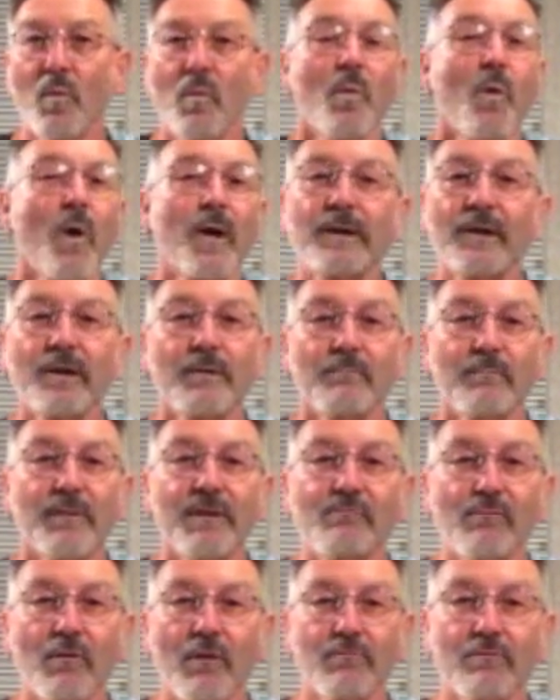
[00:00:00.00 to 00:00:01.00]
what can
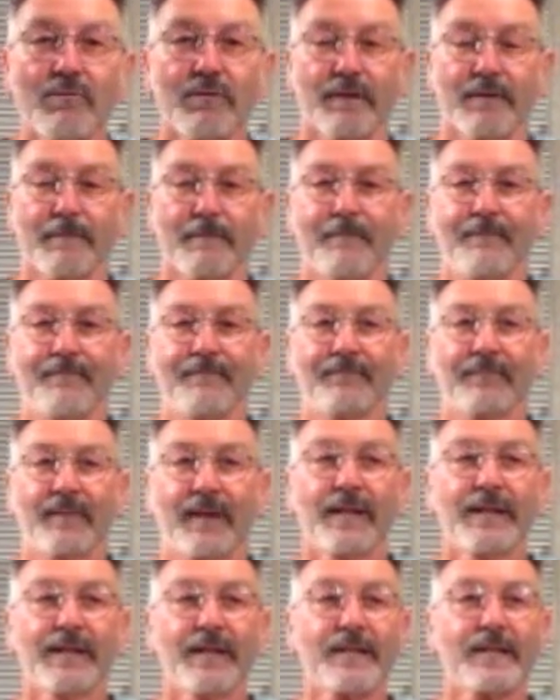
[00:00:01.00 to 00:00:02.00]
be wrong with
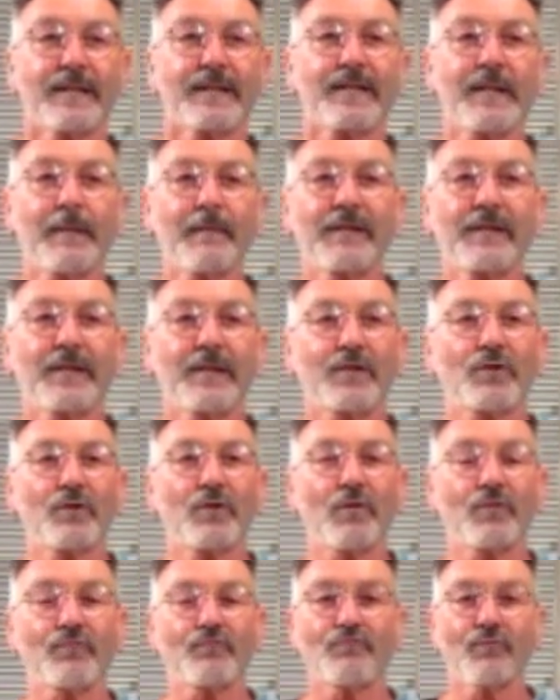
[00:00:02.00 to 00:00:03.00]
it? It isn't something that's
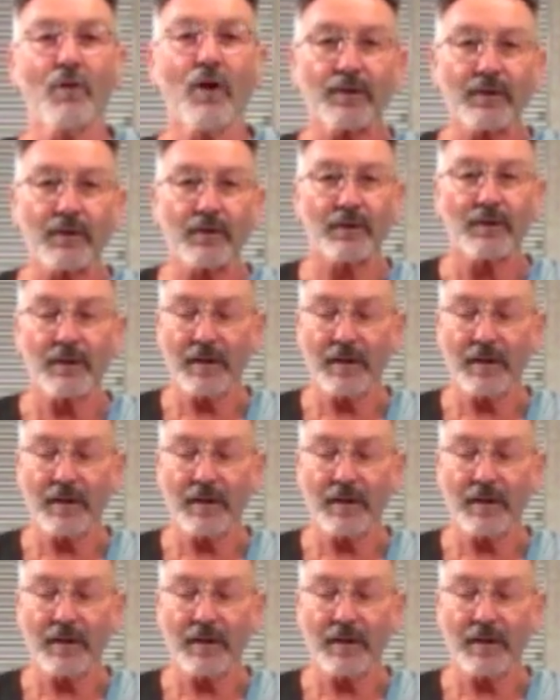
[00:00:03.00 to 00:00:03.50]
gone rotten.